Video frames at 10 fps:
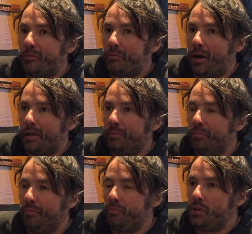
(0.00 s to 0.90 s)
My
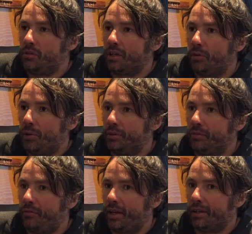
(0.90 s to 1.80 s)
music career was
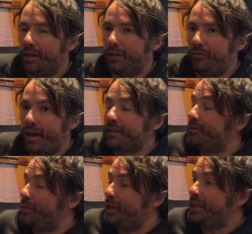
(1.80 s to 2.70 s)
I'd
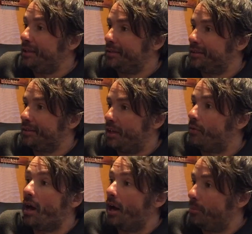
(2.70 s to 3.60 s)
effectively
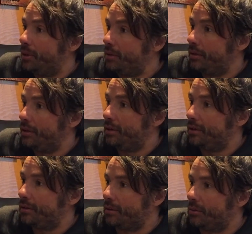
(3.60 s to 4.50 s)
given up,
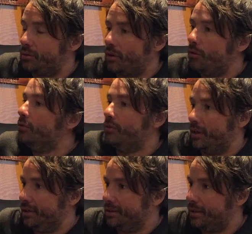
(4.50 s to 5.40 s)
so it was
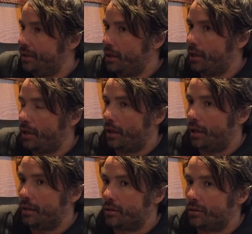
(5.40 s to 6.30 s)
over,
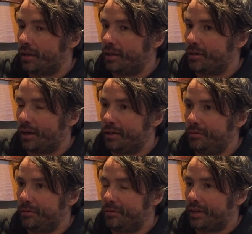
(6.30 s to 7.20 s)
and I'd
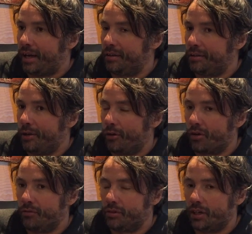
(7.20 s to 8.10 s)
had a long
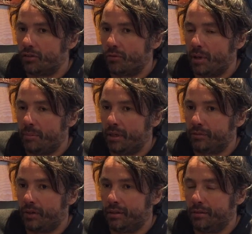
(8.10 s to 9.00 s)
conversation with my
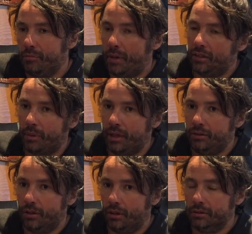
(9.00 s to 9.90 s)
best friend and bass player
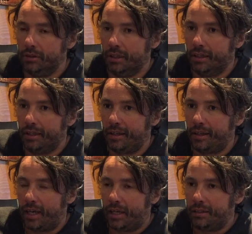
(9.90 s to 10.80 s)
John,
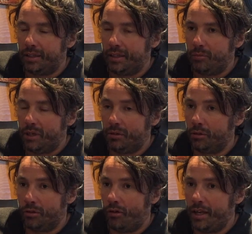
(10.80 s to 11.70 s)
and we
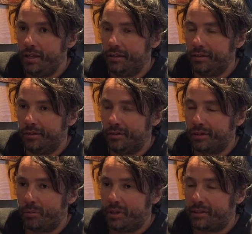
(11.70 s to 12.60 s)
all agreed, and
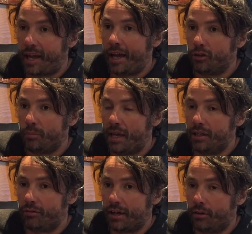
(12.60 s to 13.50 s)
so we set out to make
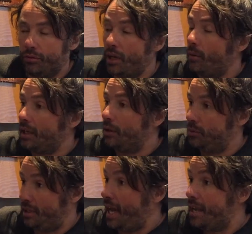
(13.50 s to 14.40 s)
this record knowing it
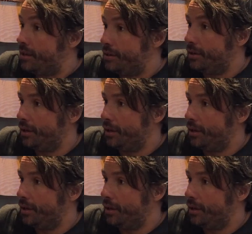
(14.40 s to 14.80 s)
was the end.